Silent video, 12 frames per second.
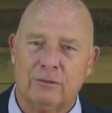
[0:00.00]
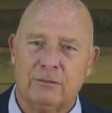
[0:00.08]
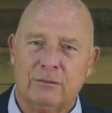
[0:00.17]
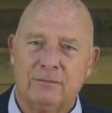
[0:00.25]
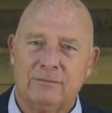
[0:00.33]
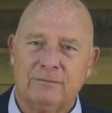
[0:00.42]

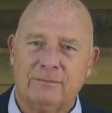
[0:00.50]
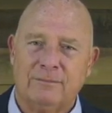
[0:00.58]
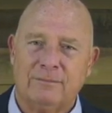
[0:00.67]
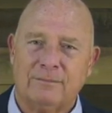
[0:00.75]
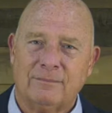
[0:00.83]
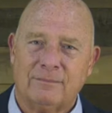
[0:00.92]

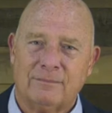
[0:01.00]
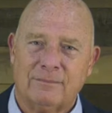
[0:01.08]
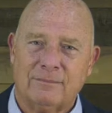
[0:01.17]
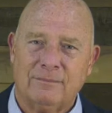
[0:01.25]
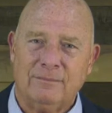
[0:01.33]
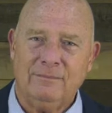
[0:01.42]

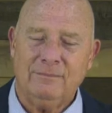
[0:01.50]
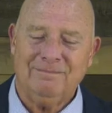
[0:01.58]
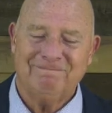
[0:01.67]
Nobody speaks.